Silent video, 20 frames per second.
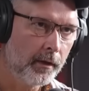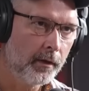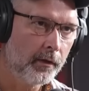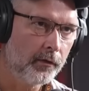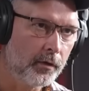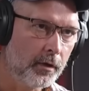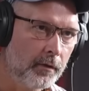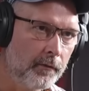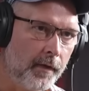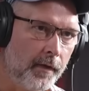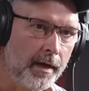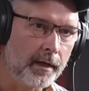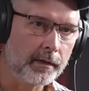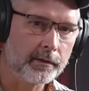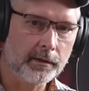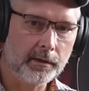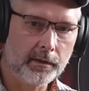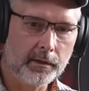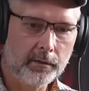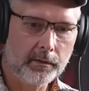So in
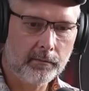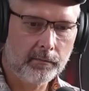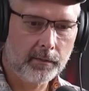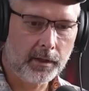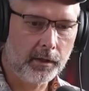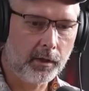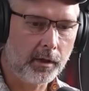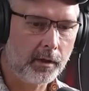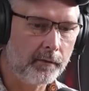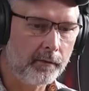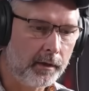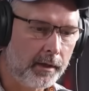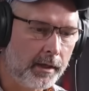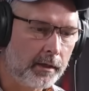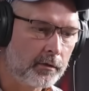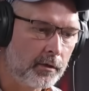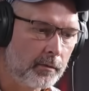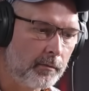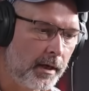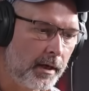fact, uh, a lot of
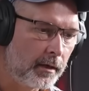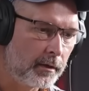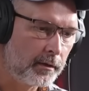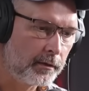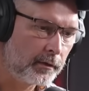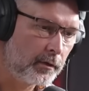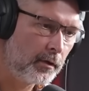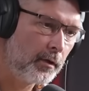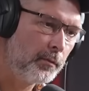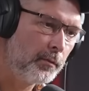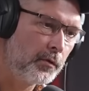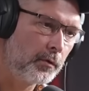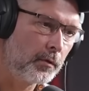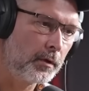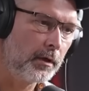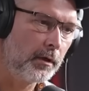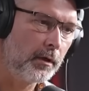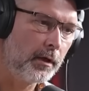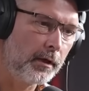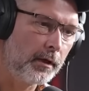electron microscopes or
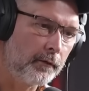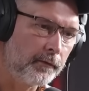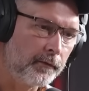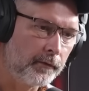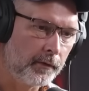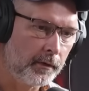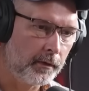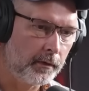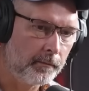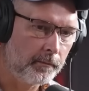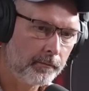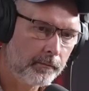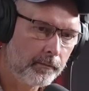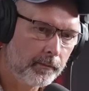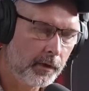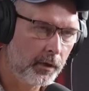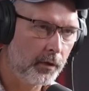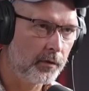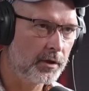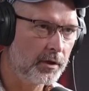a lot of uh,
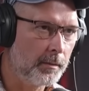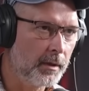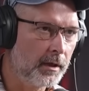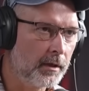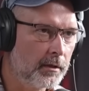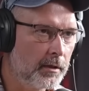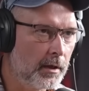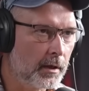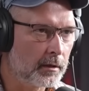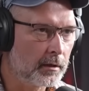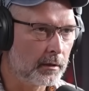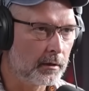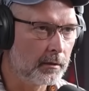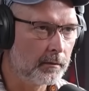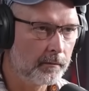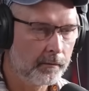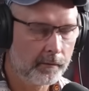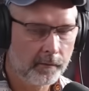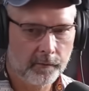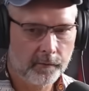you know
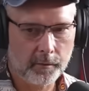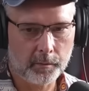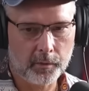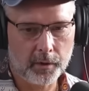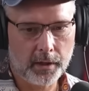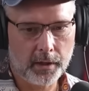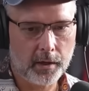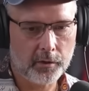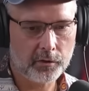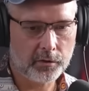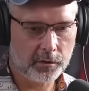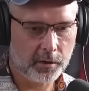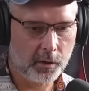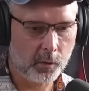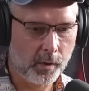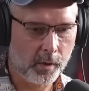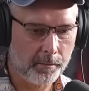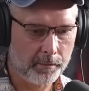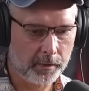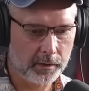semiconductor fabrication
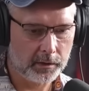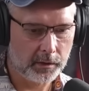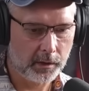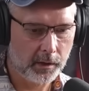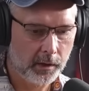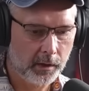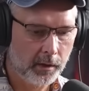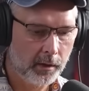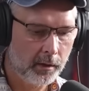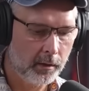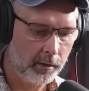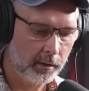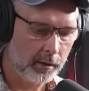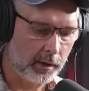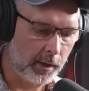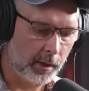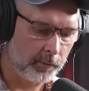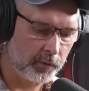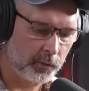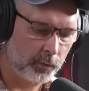equipment
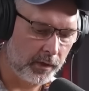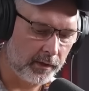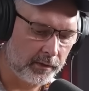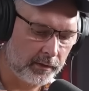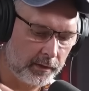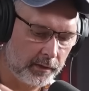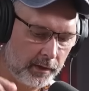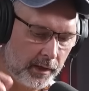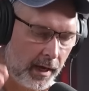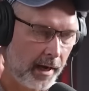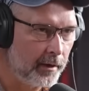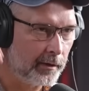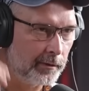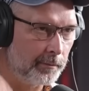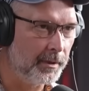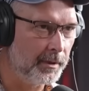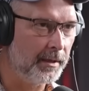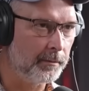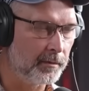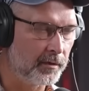comes with ion
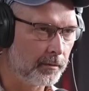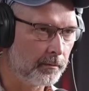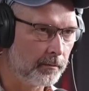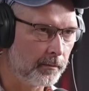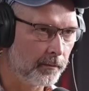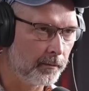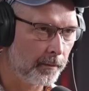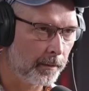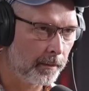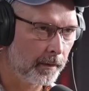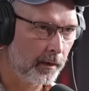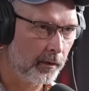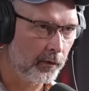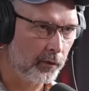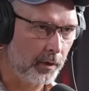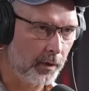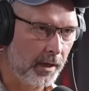beams so it's